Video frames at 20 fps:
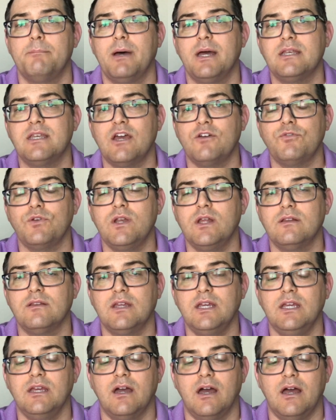but
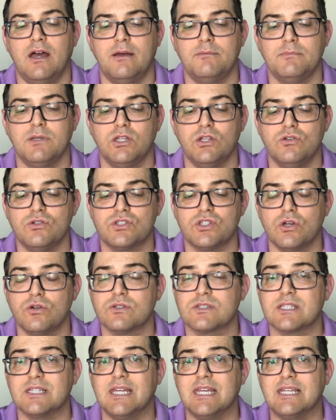definitely um, use
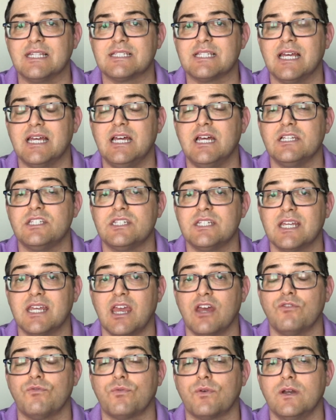those links uh, to
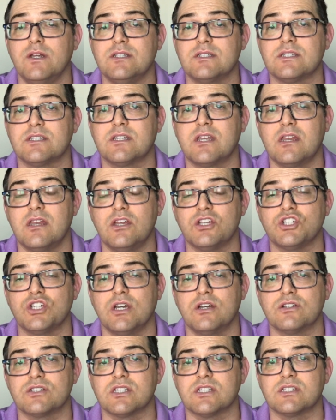get free
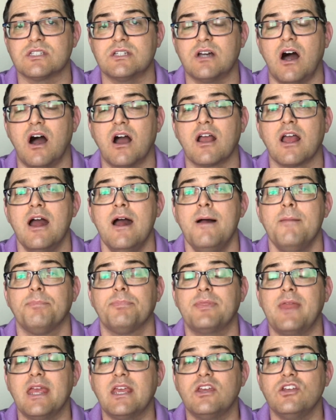shares of stock.
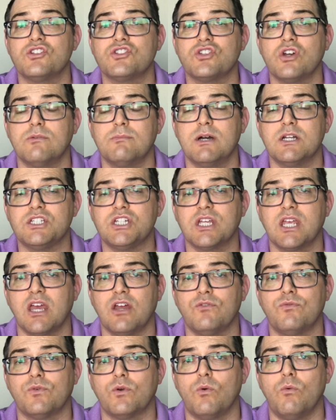Thank you so much
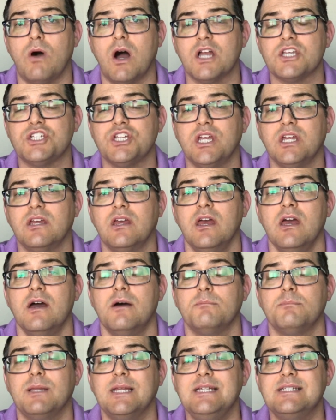again for watching.
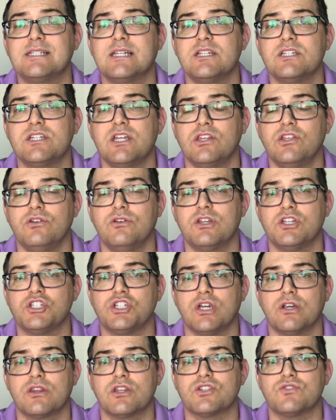Please continue to
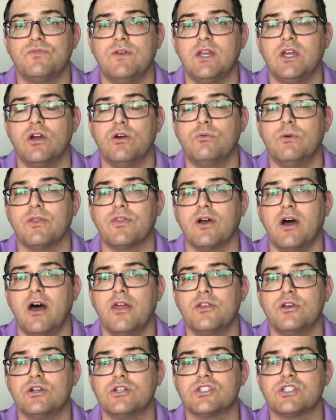share this video with
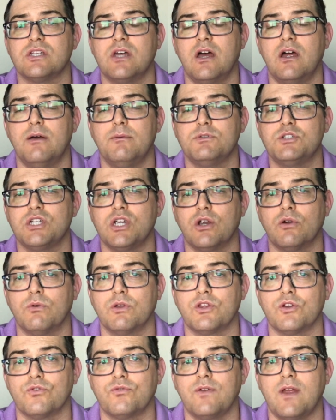others. Uh, share it
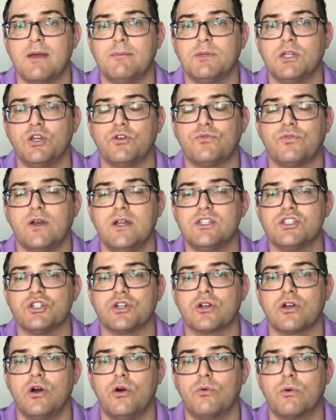with your family, your friends,
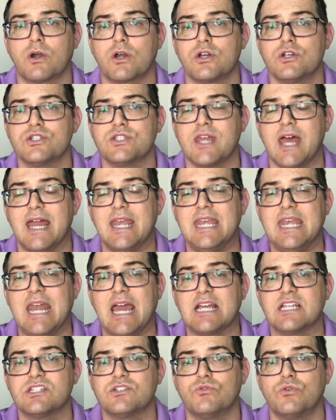your coworkers, that
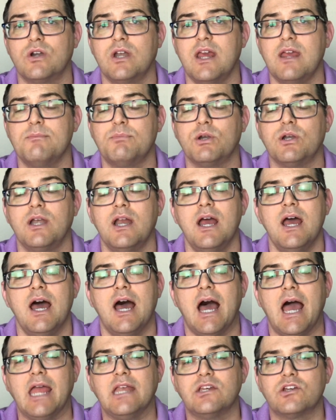next door neighbor.
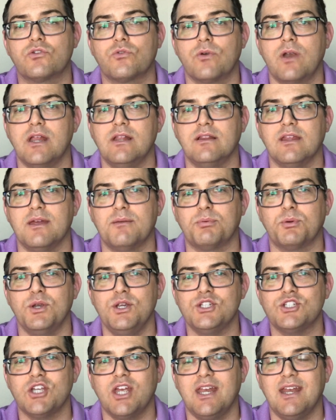I'd greatly
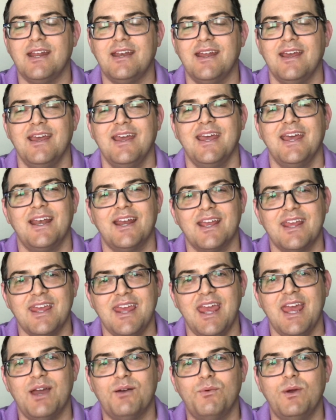appreciate it. And I
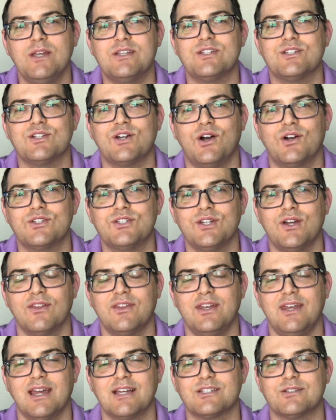can't wait to talk to you
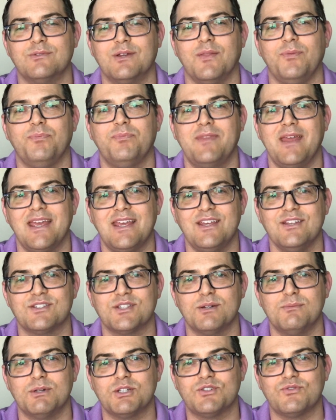on the next one. Thank you
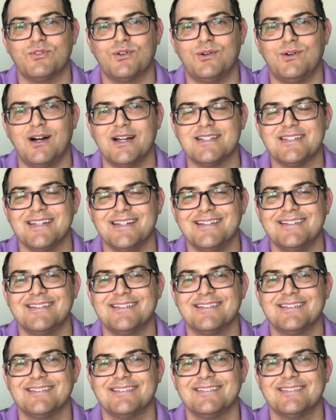so much for
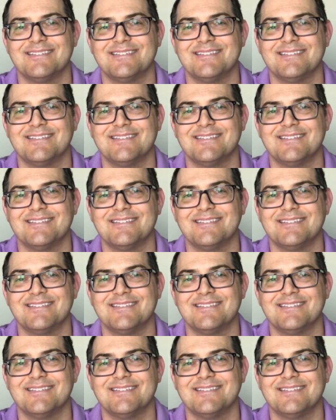watching.